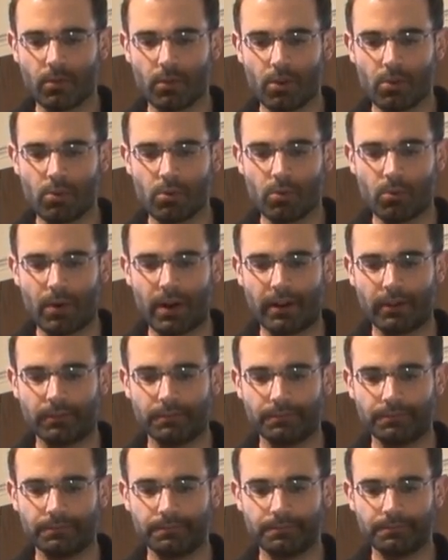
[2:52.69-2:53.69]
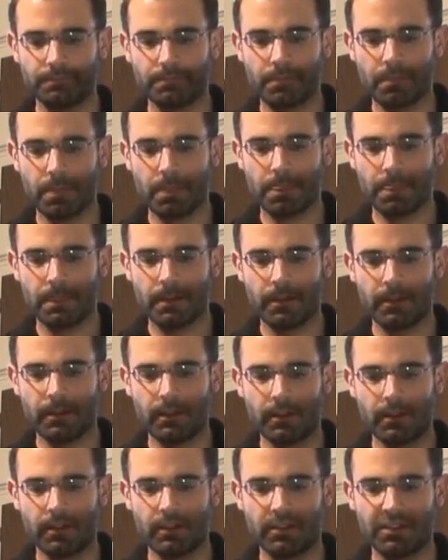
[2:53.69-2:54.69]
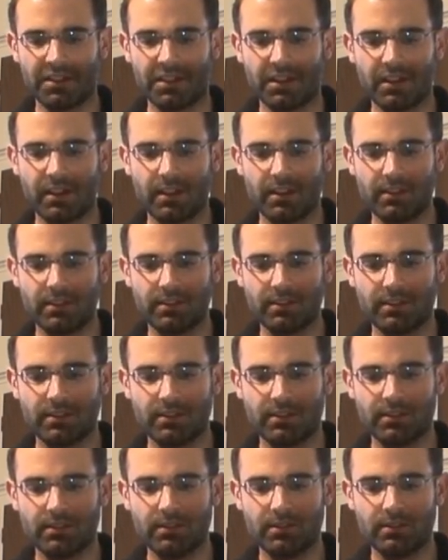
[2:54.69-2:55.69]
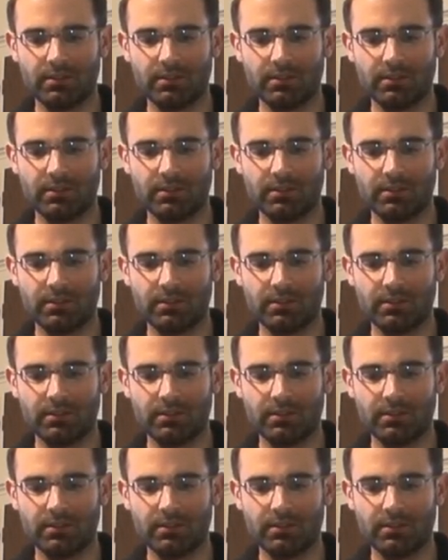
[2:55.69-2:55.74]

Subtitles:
Oh wow, nice.